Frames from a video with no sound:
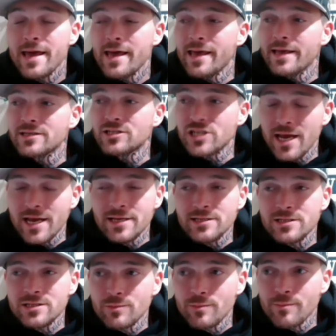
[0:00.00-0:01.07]
it
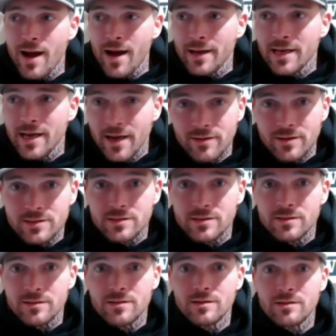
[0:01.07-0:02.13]
changed my
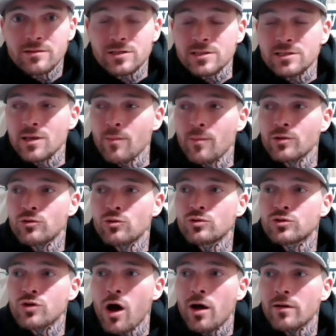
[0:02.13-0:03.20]
character to someone who
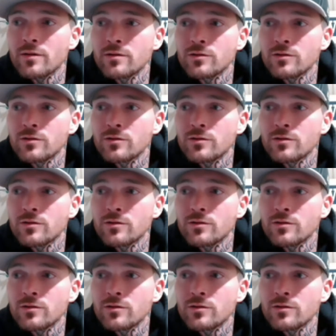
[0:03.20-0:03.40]
thought,